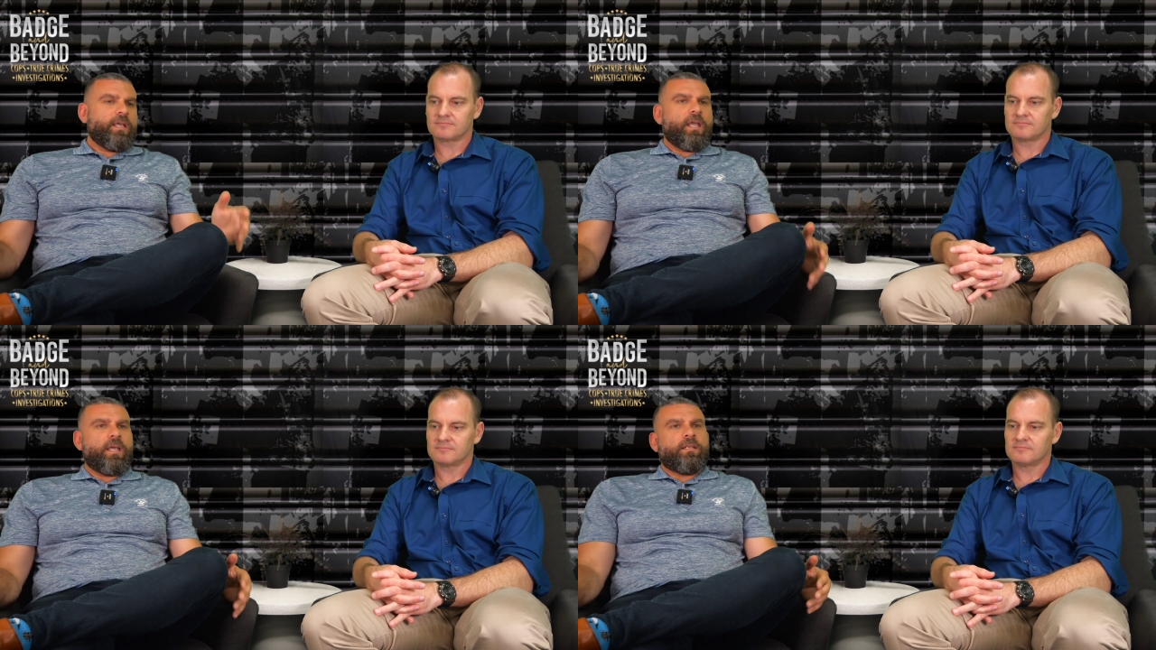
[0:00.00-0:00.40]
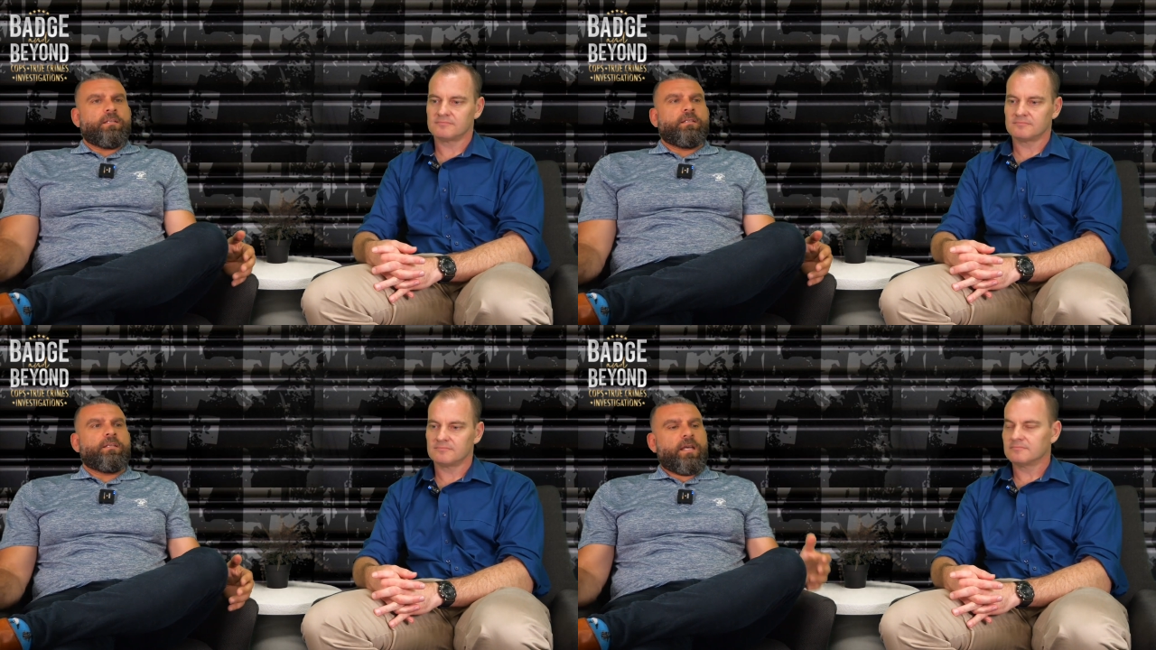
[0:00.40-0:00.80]

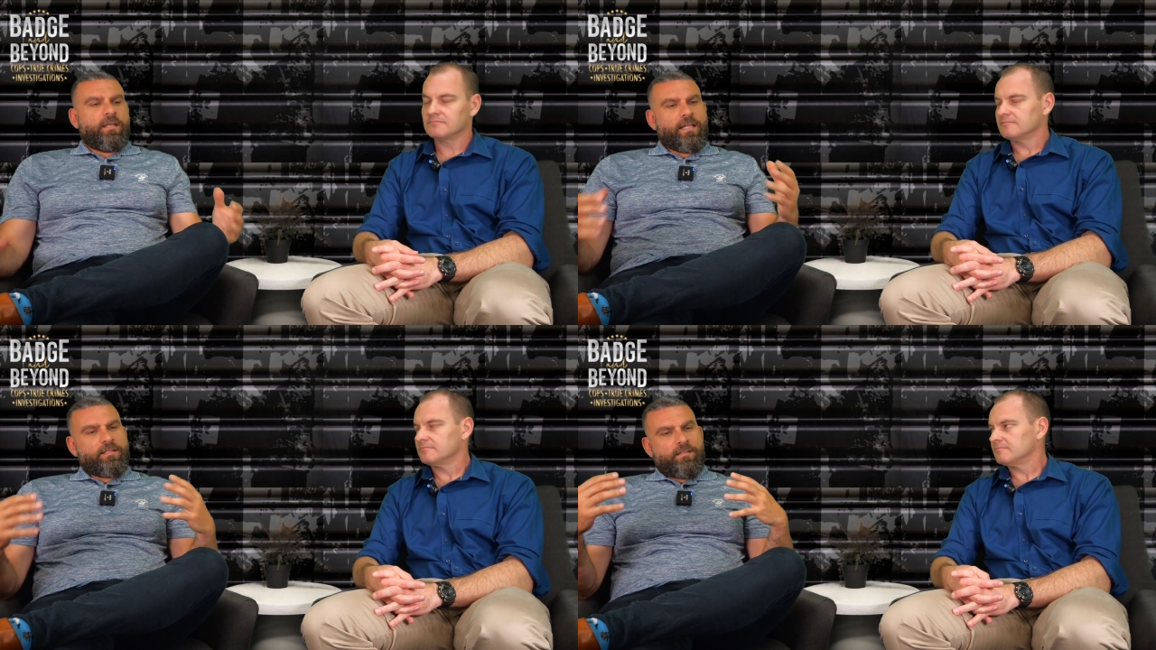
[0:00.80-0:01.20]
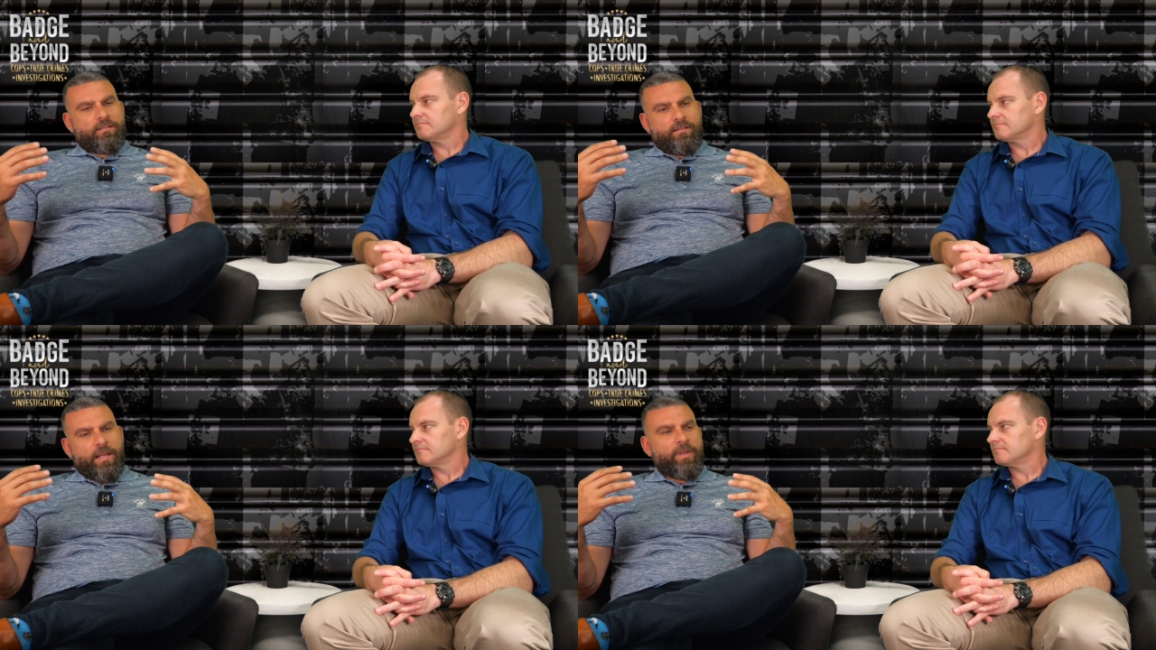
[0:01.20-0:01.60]
Speaker 1: And th- that's,
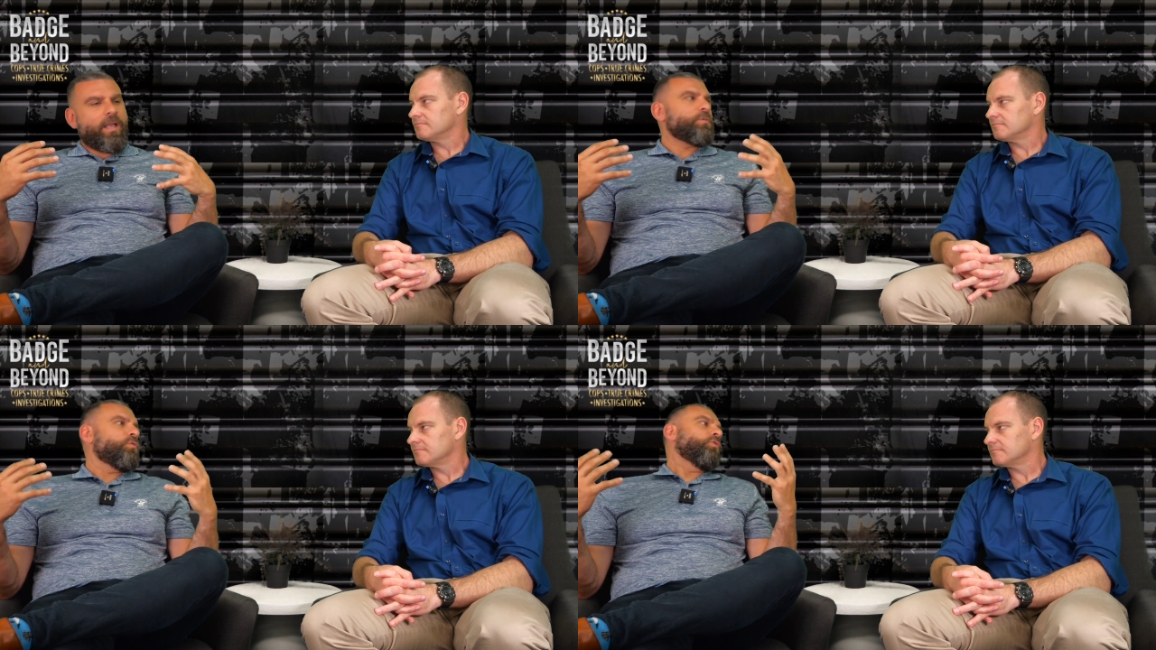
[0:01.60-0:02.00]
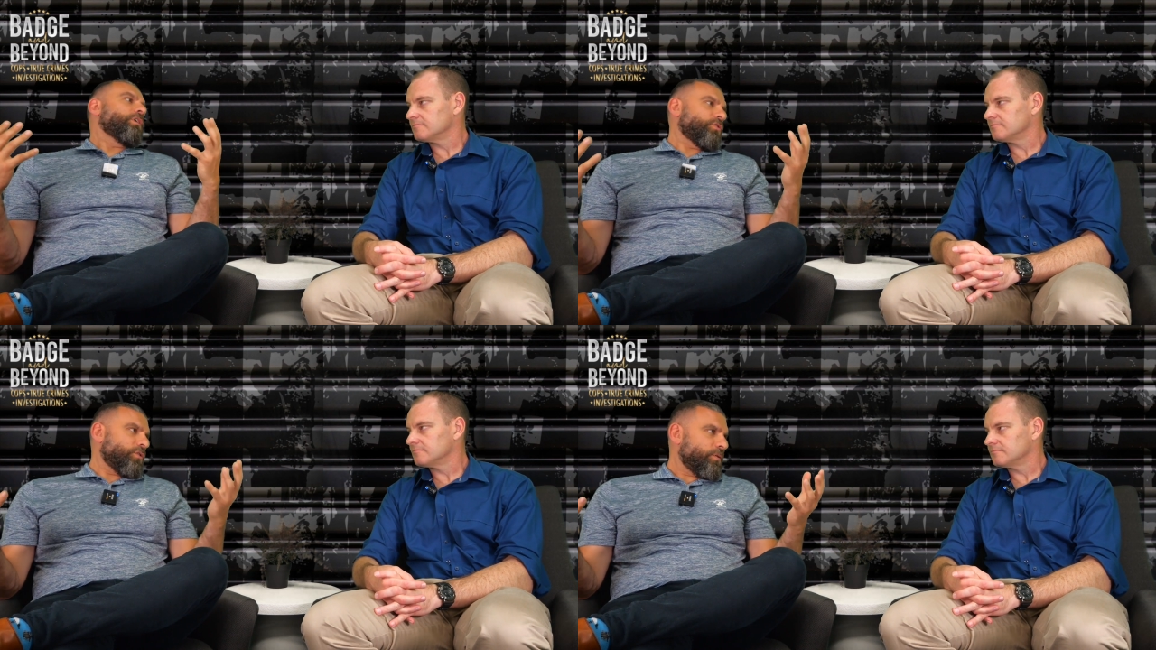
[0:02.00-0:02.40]
that becomes a real
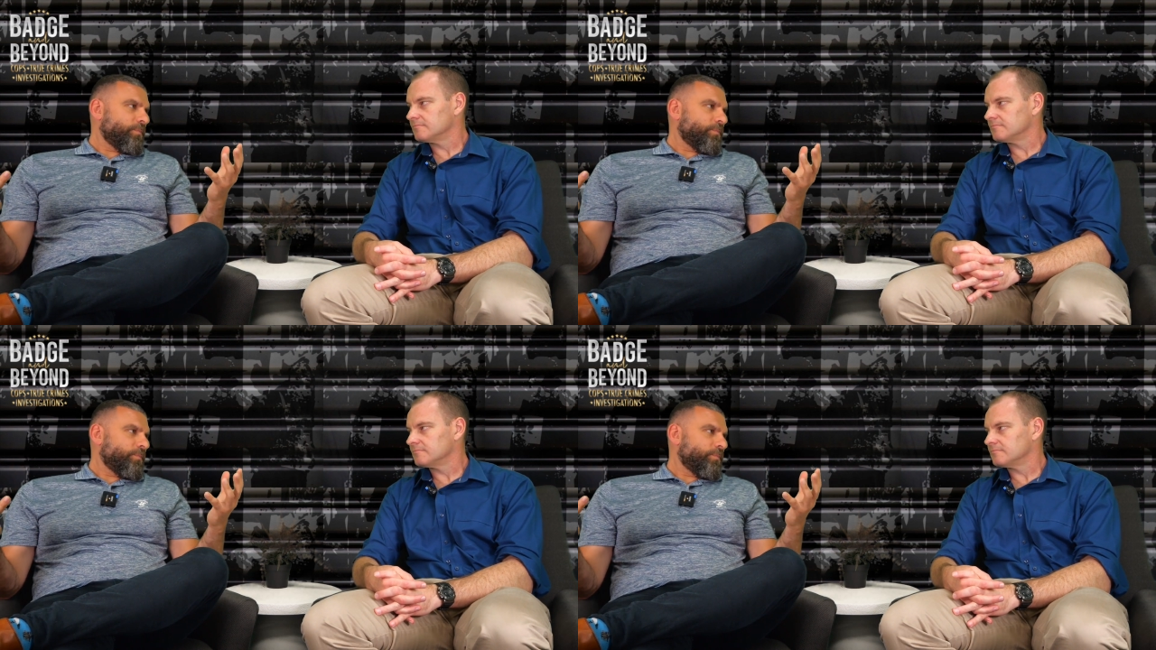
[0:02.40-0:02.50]
issue.